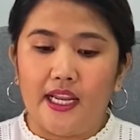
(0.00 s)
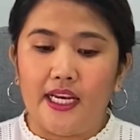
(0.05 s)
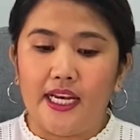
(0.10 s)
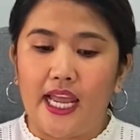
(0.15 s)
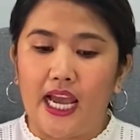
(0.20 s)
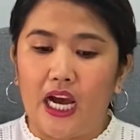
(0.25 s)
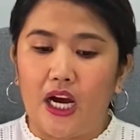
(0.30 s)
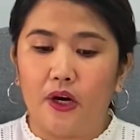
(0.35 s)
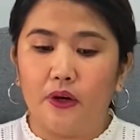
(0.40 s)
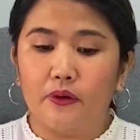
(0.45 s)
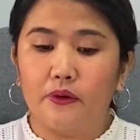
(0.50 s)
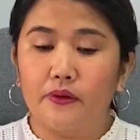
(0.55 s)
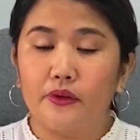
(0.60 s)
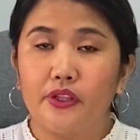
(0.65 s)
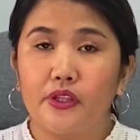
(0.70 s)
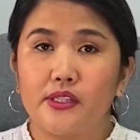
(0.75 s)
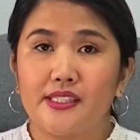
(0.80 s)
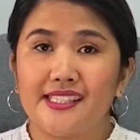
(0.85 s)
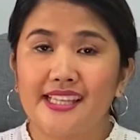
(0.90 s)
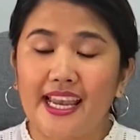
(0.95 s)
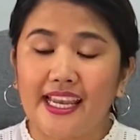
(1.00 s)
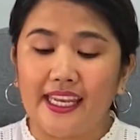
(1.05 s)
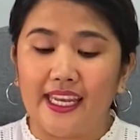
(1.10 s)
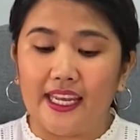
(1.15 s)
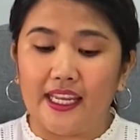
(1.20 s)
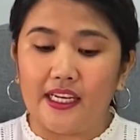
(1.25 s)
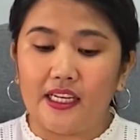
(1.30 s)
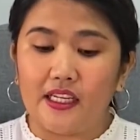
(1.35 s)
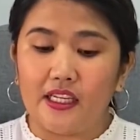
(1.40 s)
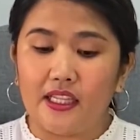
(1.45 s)
Now,
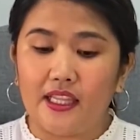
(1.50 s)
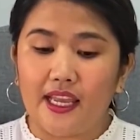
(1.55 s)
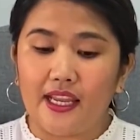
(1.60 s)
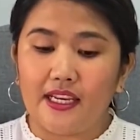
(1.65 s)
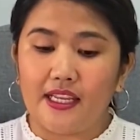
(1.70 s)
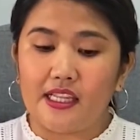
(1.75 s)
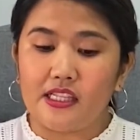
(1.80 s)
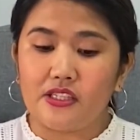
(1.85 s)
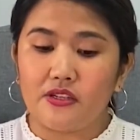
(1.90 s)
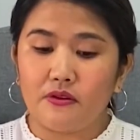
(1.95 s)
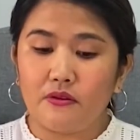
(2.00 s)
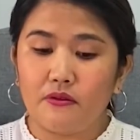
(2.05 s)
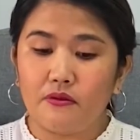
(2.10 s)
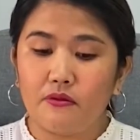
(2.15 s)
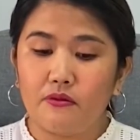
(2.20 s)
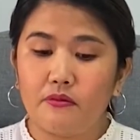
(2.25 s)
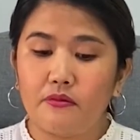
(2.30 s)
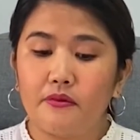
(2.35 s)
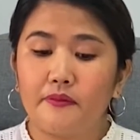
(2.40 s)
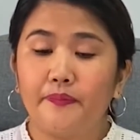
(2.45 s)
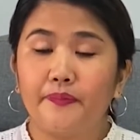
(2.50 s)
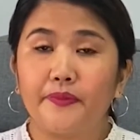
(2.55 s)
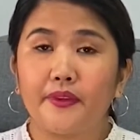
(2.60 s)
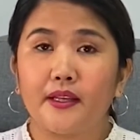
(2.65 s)
second, they need to